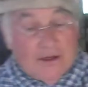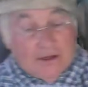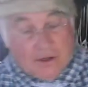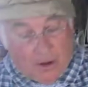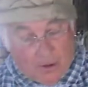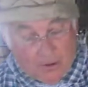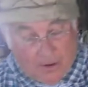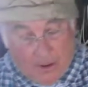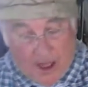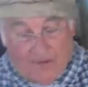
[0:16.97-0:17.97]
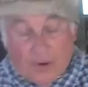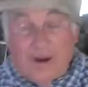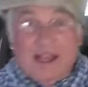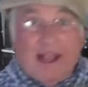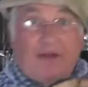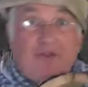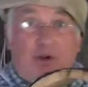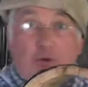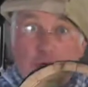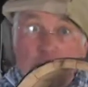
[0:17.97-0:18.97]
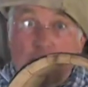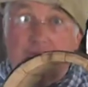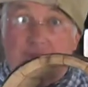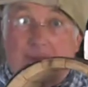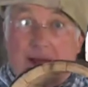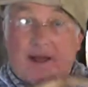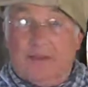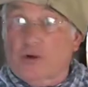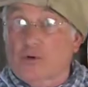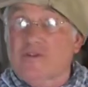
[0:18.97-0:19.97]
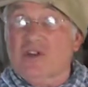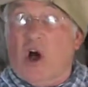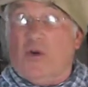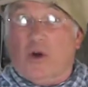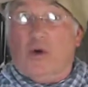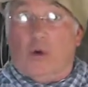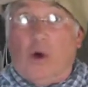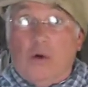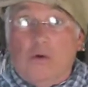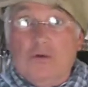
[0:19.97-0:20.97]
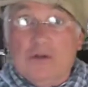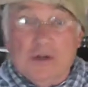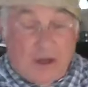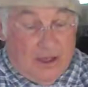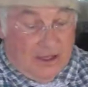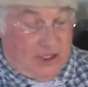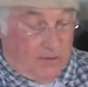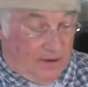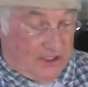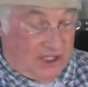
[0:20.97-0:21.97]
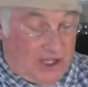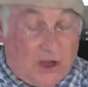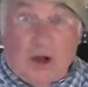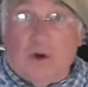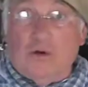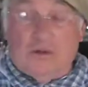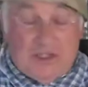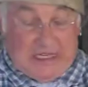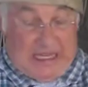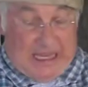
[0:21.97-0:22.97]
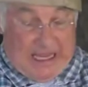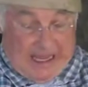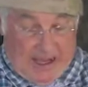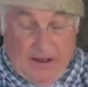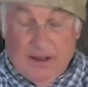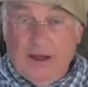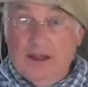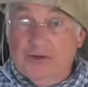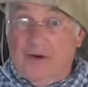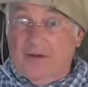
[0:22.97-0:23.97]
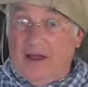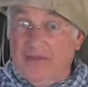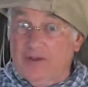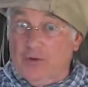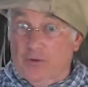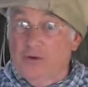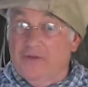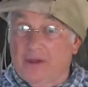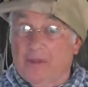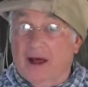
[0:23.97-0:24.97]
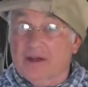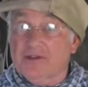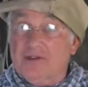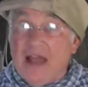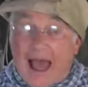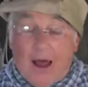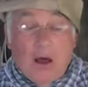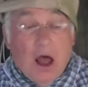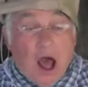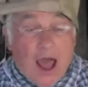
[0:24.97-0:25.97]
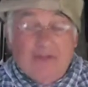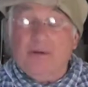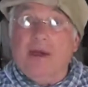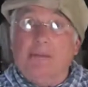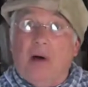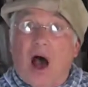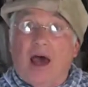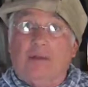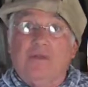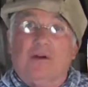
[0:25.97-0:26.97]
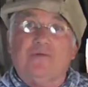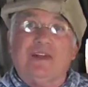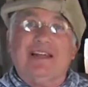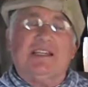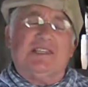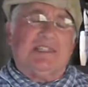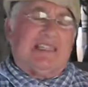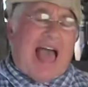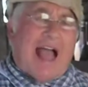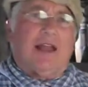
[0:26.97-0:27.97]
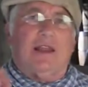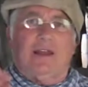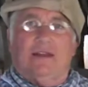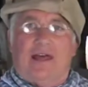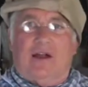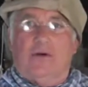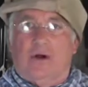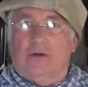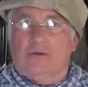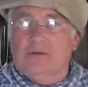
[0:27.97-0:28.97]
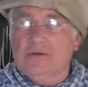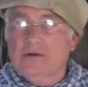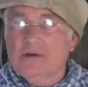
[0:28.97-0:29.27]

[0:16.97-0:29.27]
So I've already cut the groove in the bucket. The groove is called a croze. That's spelled C-R-O-Z-E. So I cut this groove in the bucket. So now I have to make a bottom that'll fit exactly into that croze.